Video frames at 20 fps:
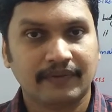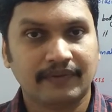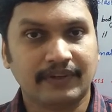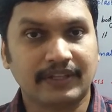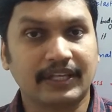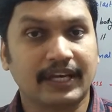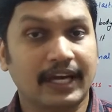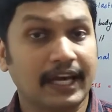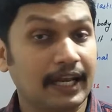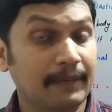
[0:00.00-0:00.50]

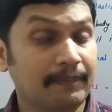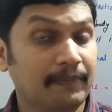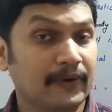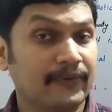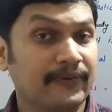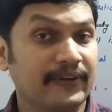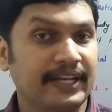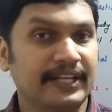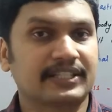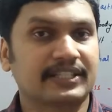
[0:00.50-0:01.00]
With the help
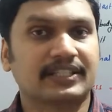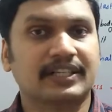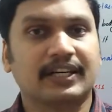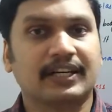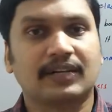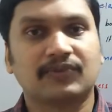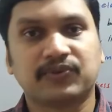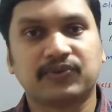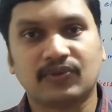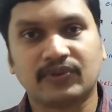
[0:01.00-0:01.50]
of an
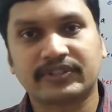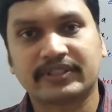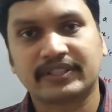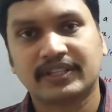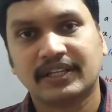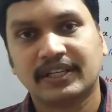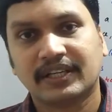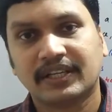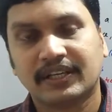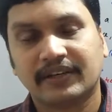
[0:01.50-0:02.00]
external
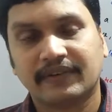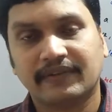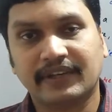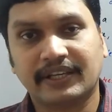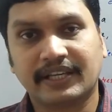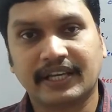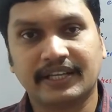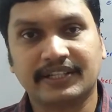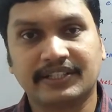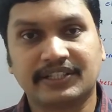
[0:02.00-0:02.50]
force,
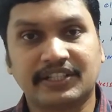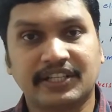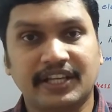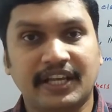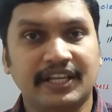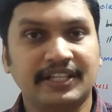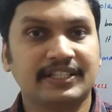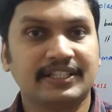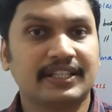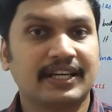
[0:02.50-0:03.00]
we can
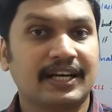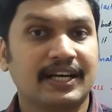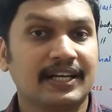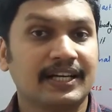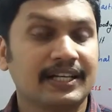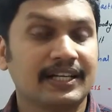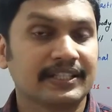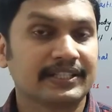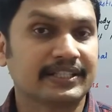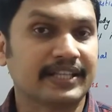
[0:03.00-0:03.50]
change
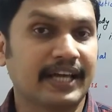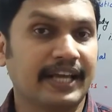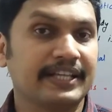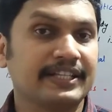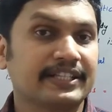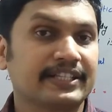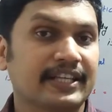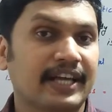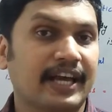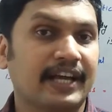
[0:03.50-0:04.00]
the
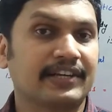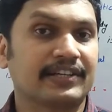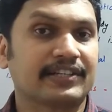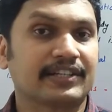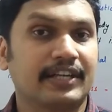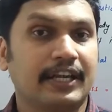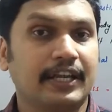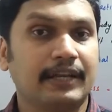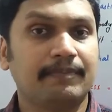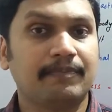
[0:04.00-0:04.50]
size and
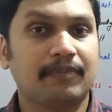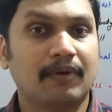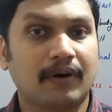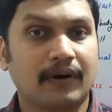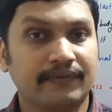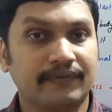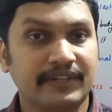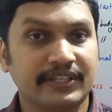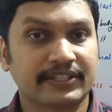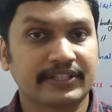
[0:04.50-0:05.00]
shape
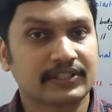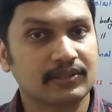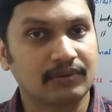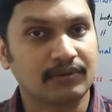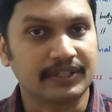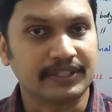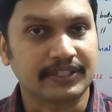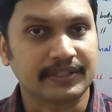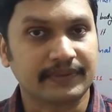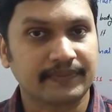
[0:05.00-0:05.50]
of this
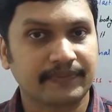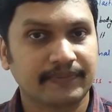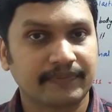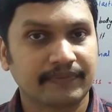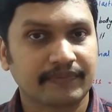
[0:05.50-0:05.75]
solid.